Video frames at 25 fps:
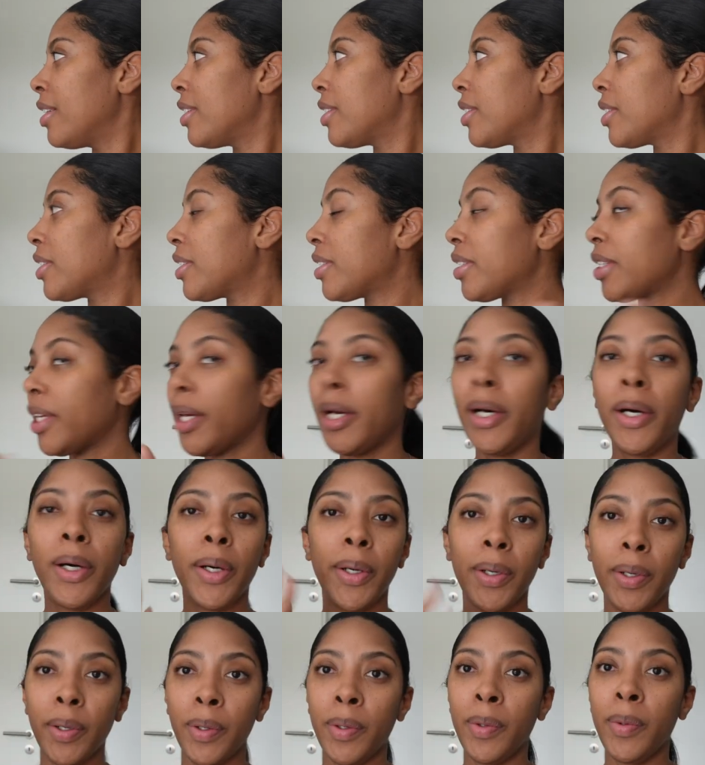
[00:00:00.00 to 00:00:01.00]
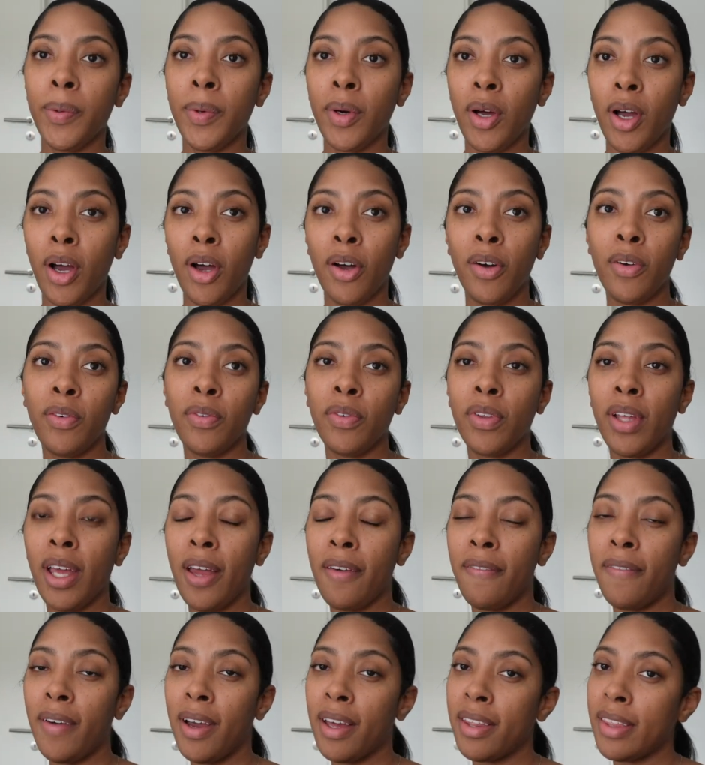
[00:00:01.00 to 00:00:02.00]
So hopefully
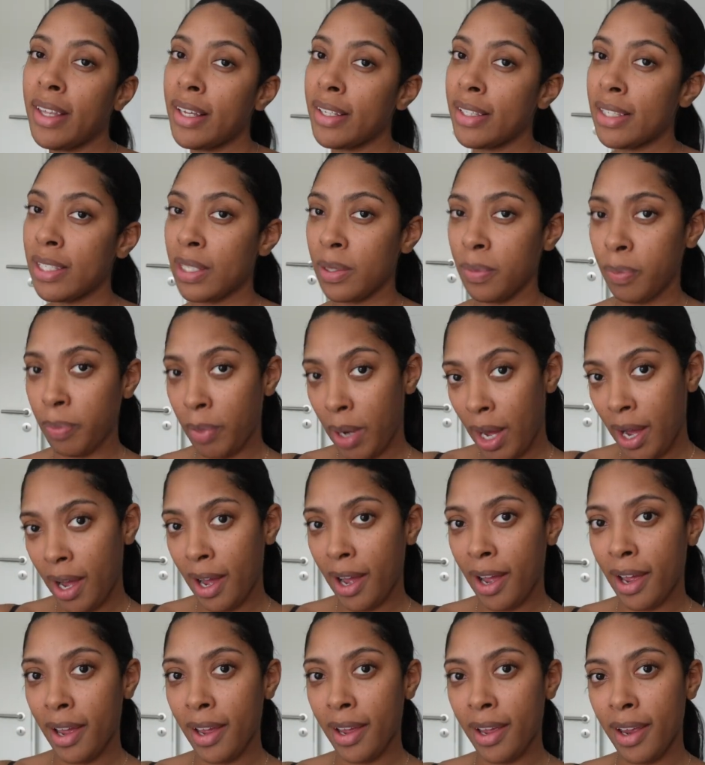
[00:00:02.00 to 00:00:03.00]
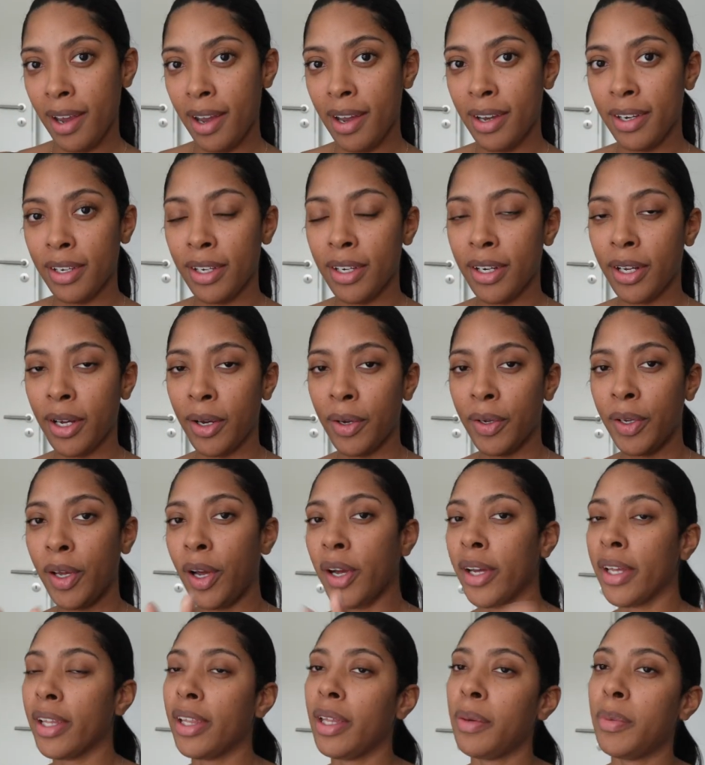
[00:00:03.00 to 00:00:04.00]
I find that spot and you know,
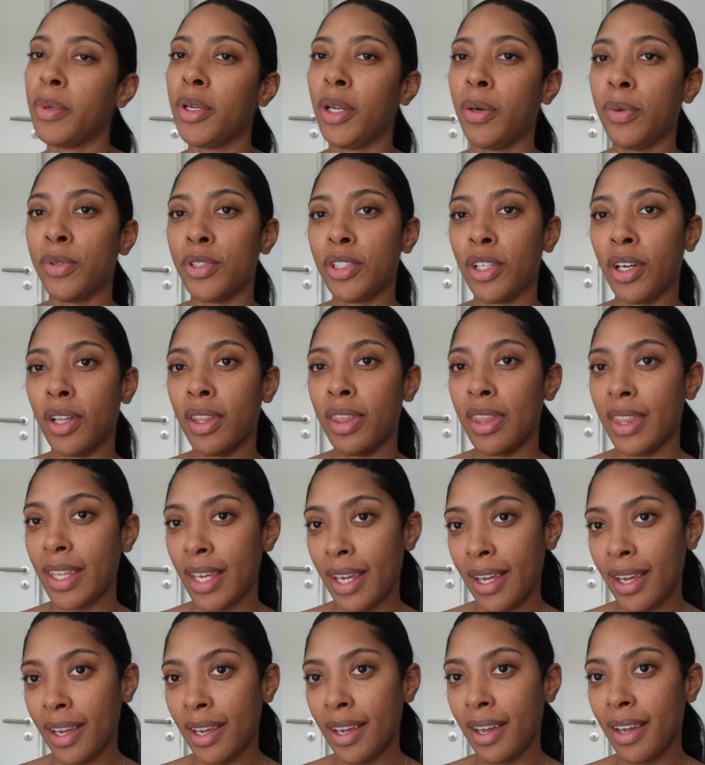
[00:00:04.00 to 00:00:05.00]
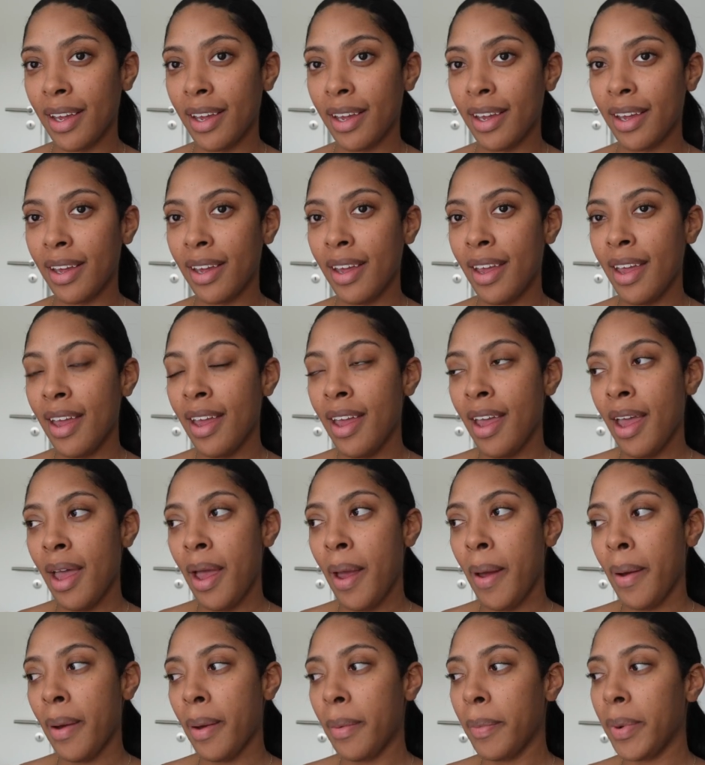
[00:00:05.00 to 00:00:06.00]
y'all can let me know what y'all think.
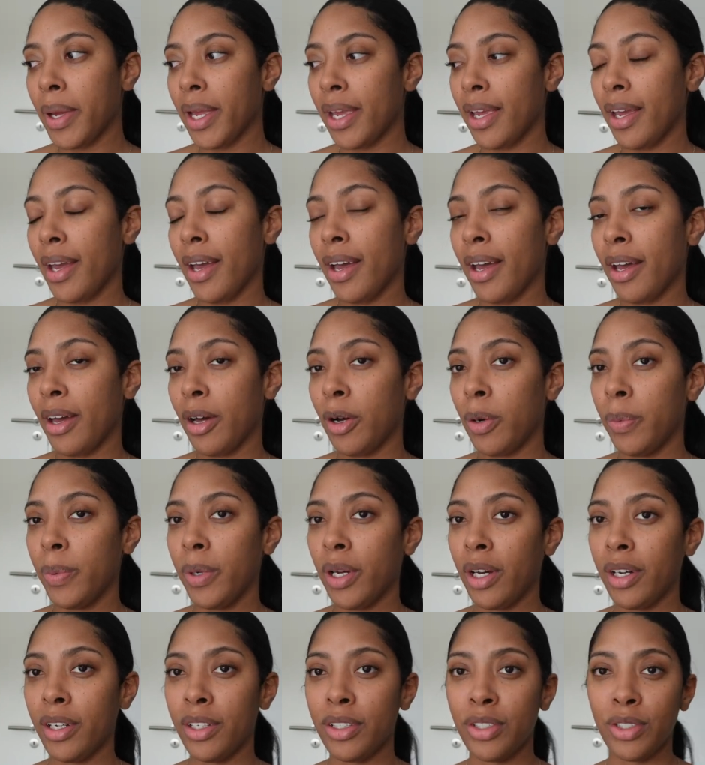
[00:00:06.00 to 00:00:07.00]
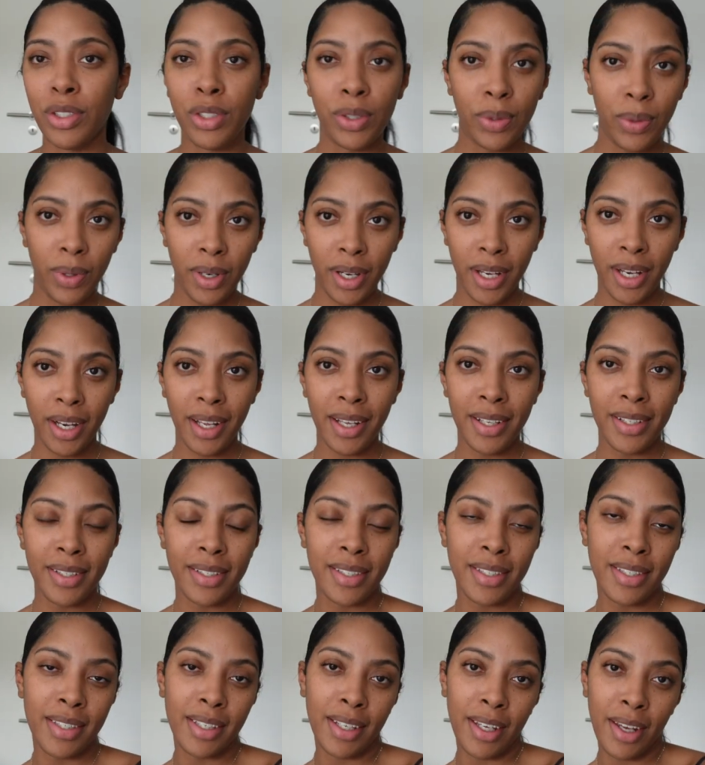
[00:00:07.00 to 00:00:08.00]
But yeah, I hope y'all enjoyed and
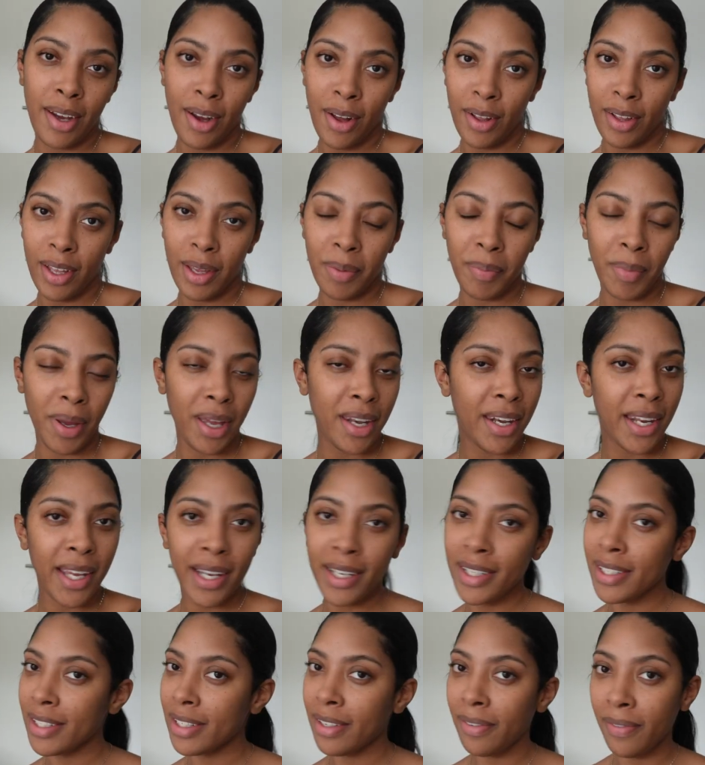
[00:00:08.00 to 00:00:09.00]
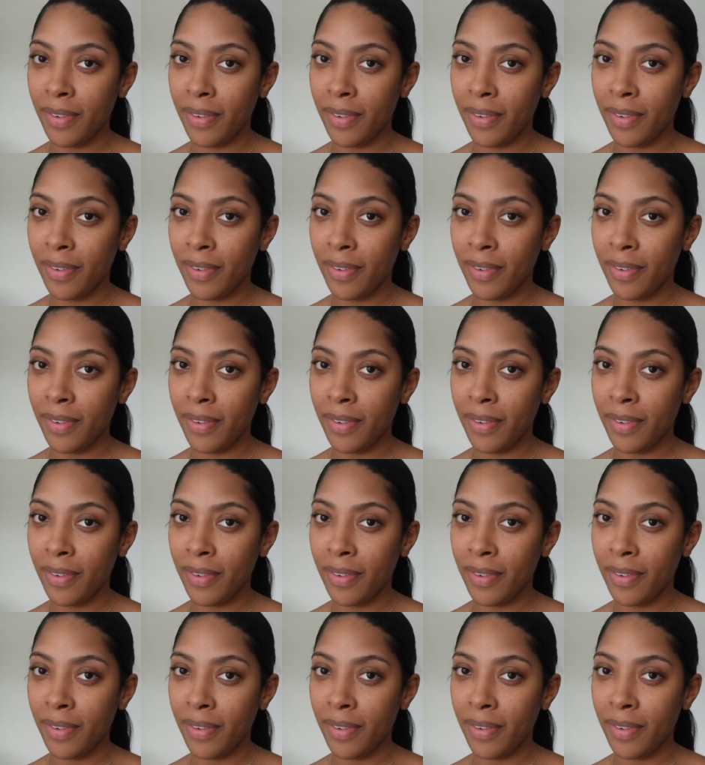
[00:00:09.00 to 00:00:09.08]
see y'all in my next